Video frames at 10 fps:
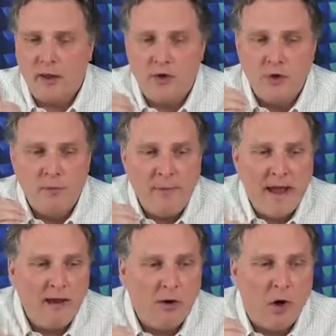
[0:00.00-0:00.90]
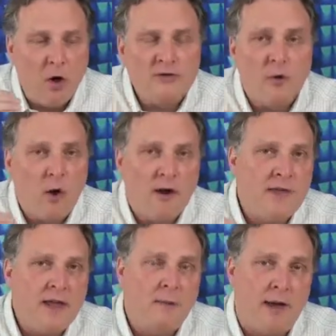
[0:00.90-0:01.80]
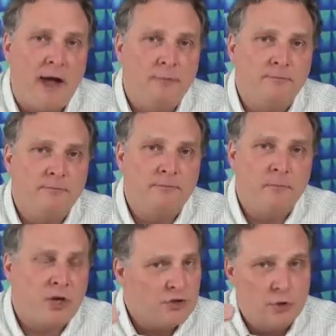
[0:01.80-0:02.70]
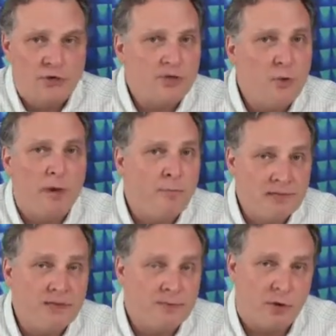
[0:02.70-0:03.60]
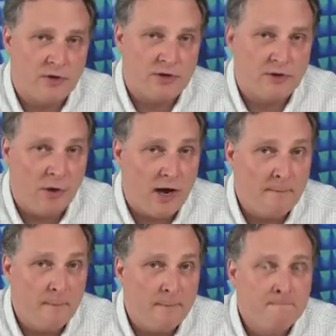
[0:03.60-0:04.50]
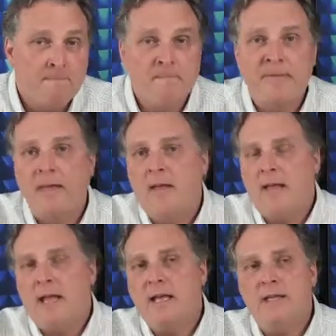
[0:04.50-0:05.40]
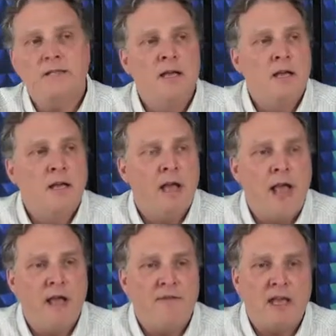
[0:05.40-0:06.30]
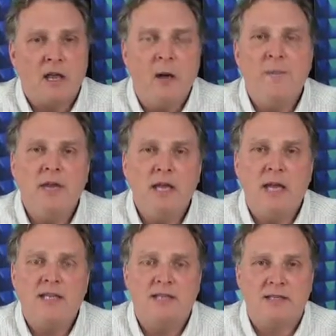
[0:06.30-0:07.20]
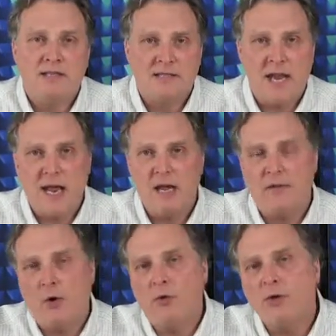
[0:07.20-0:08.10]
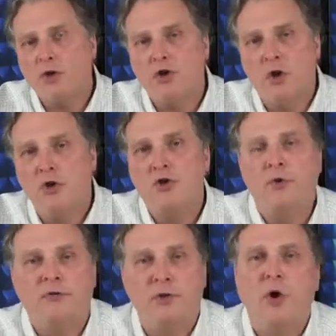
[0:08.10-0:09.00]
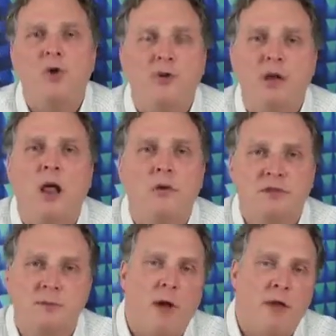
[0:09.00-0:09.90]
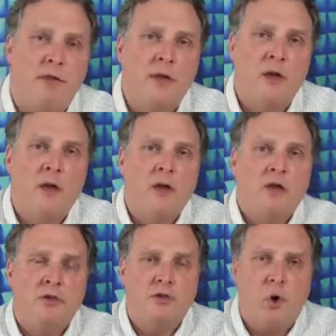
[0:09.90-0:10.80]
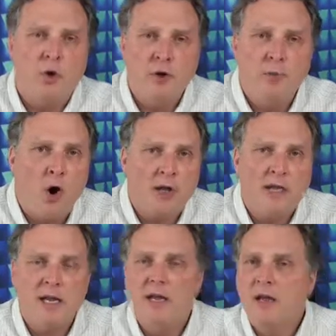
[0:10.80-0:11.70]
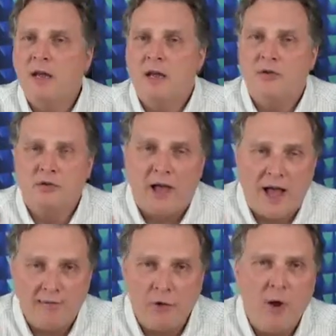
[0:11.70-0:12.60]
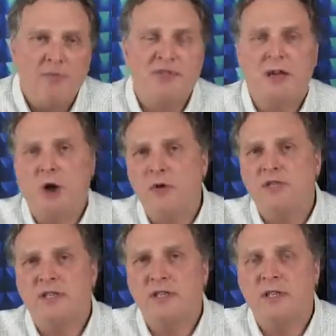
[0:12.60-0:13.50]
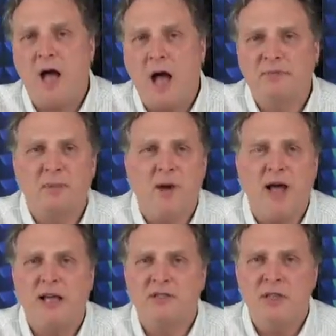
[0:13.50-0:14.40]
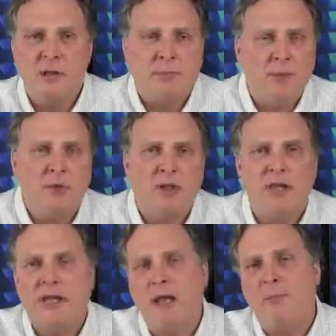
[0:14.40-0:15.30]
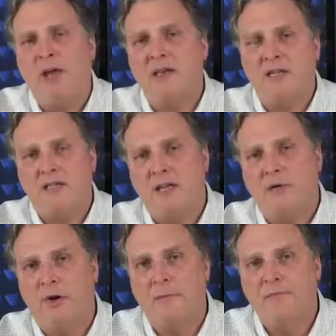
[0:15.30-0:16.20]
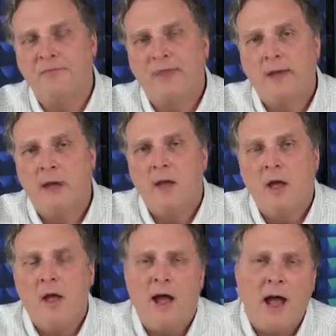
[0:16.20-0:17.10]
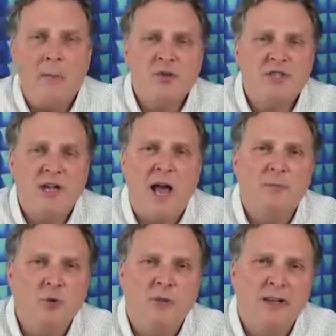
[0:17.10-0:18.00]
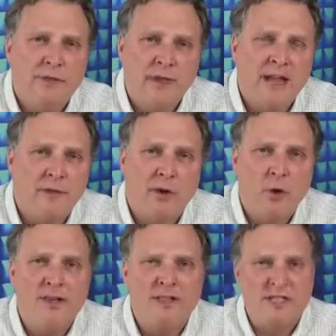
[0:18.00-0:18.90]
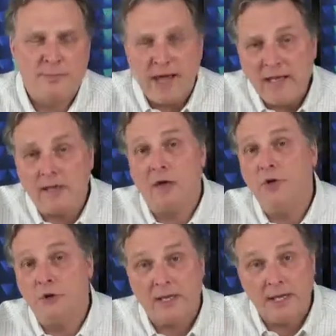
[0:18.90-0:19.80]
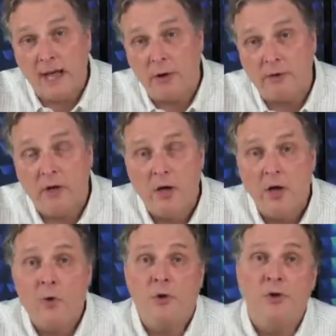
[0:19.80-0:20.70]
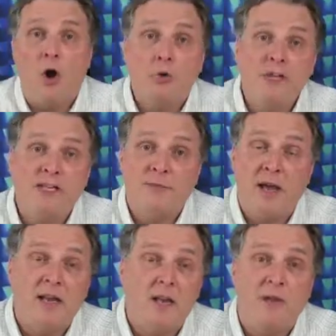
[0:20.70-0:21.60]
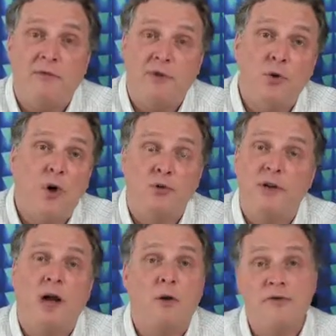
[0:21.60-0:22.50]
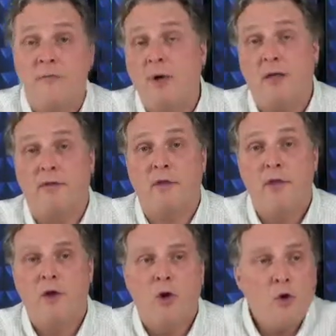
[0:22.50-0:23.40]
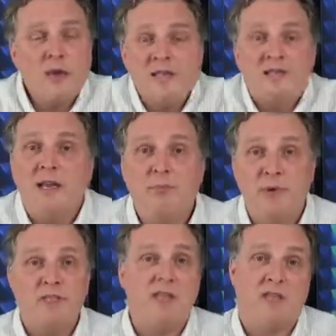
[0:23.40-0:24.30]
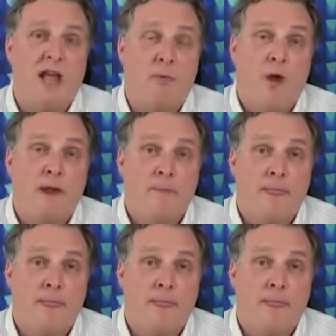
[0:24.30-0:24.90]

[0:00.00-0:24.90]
you may also want to think about, because you're a smart business person, right, is if a company is saying they're only going to charge you a few $100s a month to do all your marketing, to have your website hosted, optimized, pay-per-click campaigns, etc., how much time do you really think they're going to spend on your account when you're only spending a few $100s a month? Who can stay in business that way?